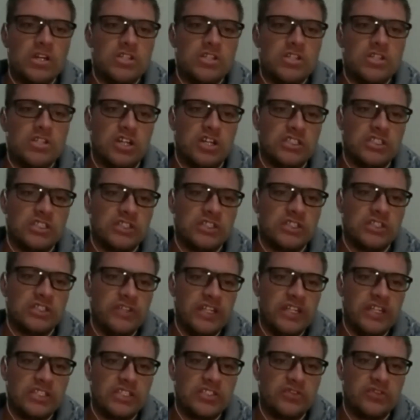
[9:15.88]
Joseph
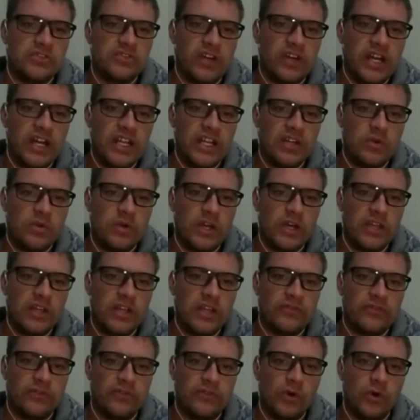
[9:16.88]
needed to find a way
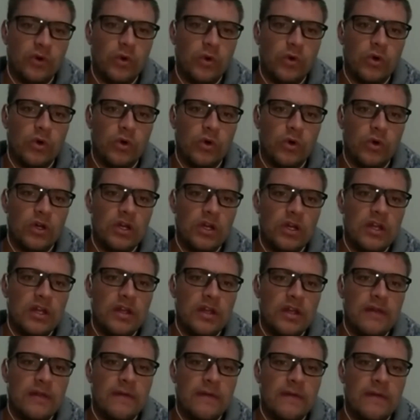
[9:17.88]
for,
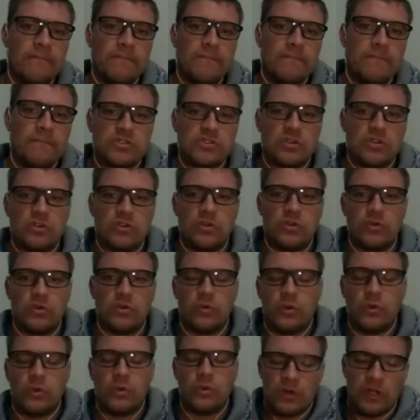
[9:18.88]
so
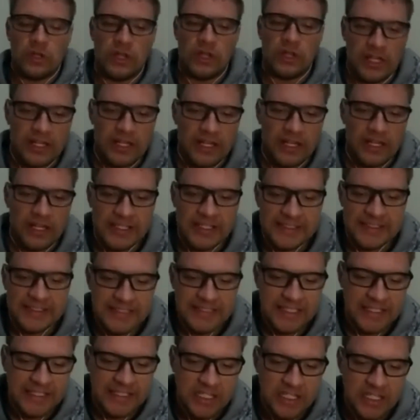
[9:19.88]
like I
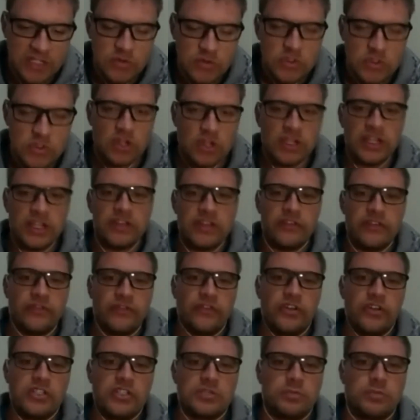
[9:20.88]
said, this was only the
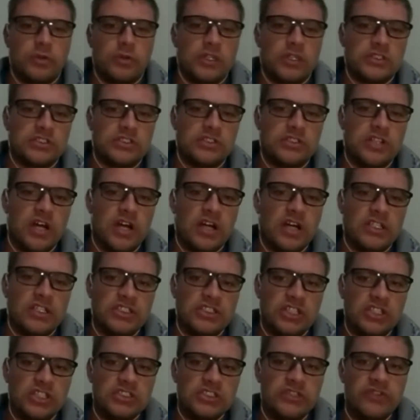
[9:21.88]
first part. So now
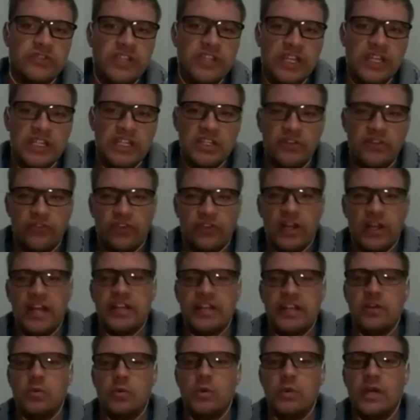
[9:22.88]
Joseph needed to find
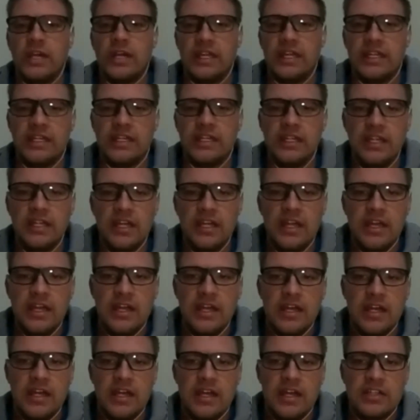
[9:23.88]
a way
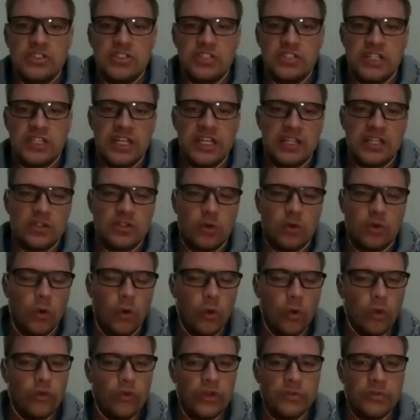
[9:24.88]
to get
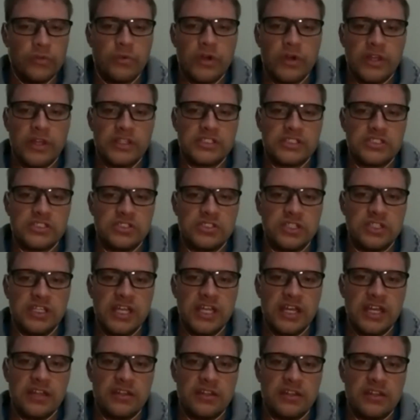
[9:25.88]
all the brothers
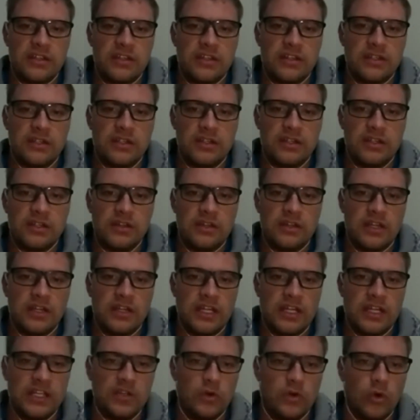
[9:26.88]
together
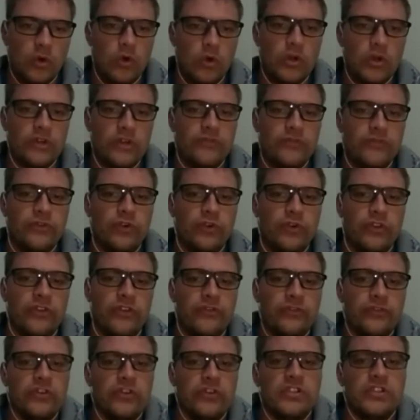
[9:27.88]
in order for the
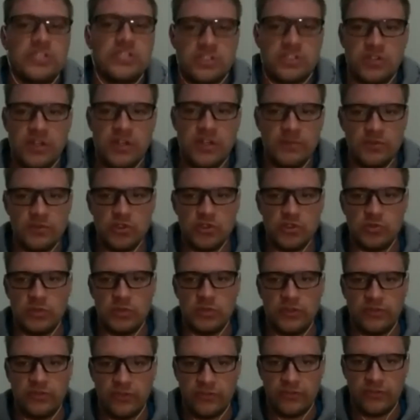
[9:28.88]
first dream to be
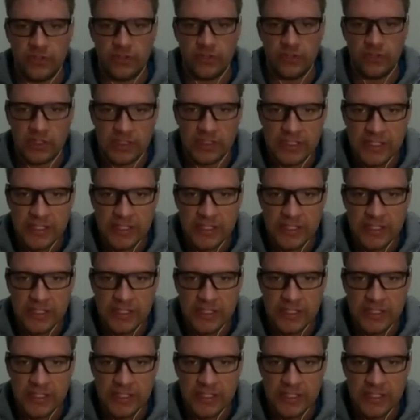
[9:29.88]
fulfilled.